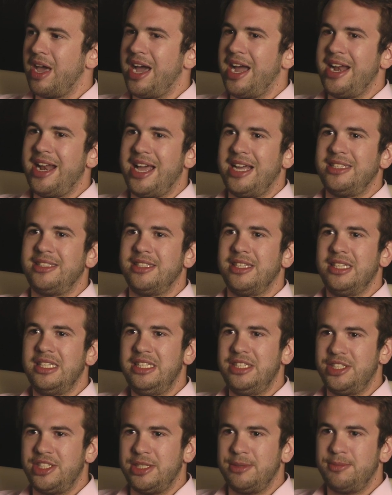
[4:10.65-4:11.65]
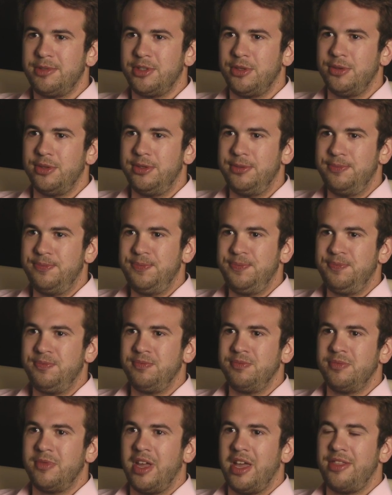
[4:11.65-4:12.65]
Hyde has the leadership school.
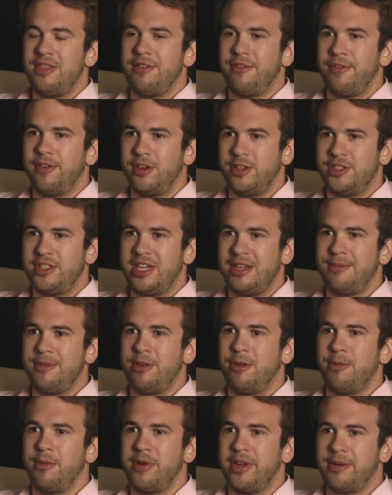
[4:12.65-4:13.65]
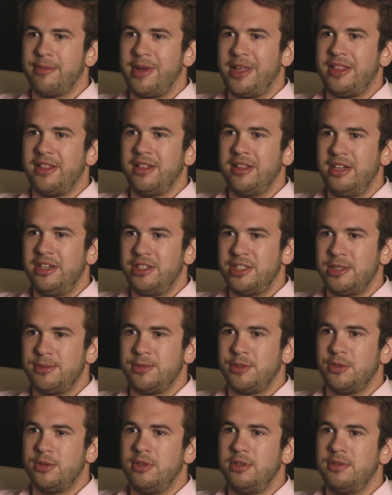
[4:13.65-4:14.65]
And the first time they were bringing about the
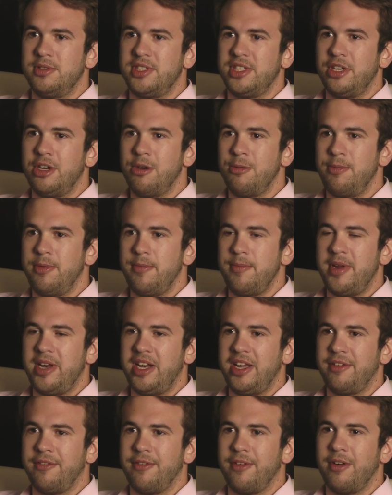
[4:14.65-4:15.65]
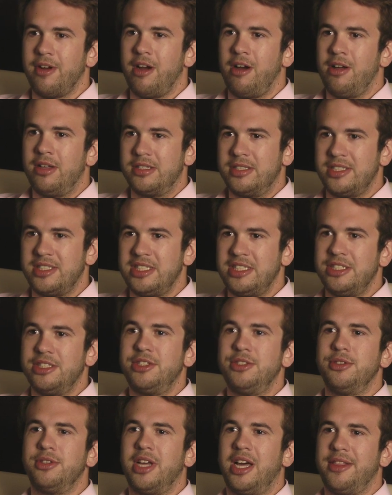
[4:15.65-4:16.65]
leadership school, it was an open meeting for all
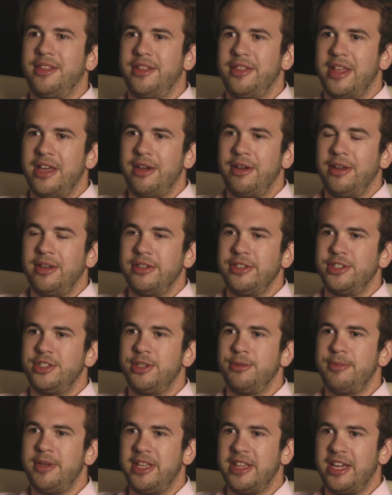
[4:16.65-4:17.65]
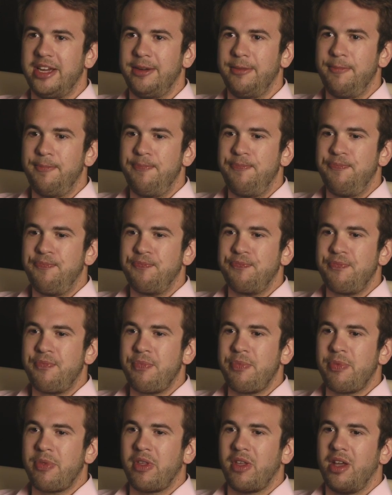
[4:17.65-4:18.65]
seniors who thought that they should be there.
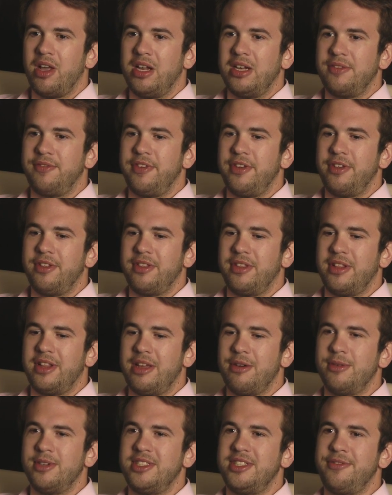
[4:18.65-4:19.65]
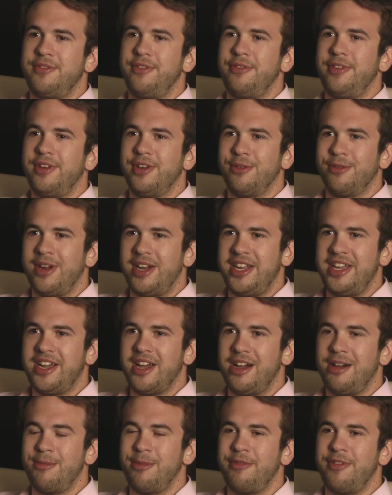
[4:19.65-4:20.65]
And if you feel ready,
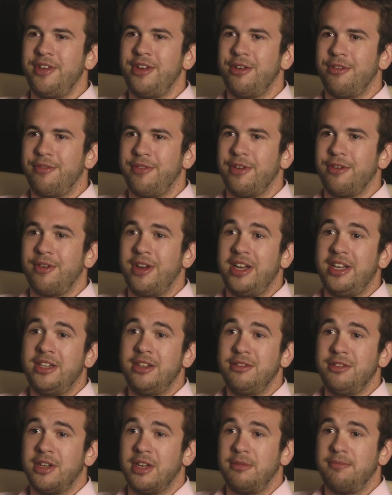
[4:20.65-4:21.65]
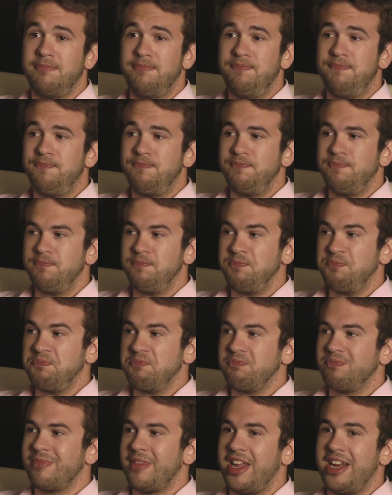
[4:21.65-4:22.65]
come. If you don't feel ready, don't come.
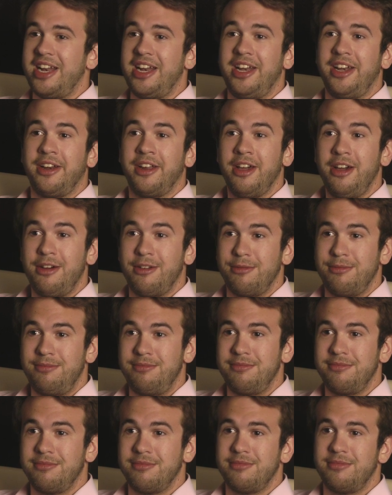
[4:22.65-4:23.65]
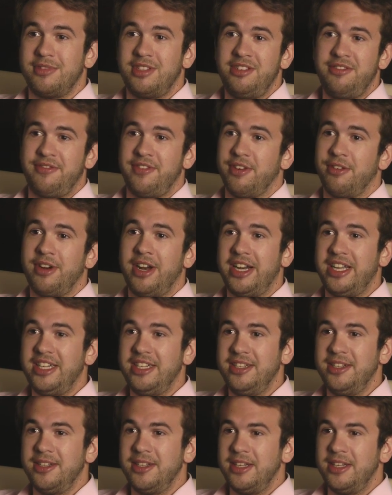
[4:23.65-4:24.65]
And I didn't go. I didn't feel ready.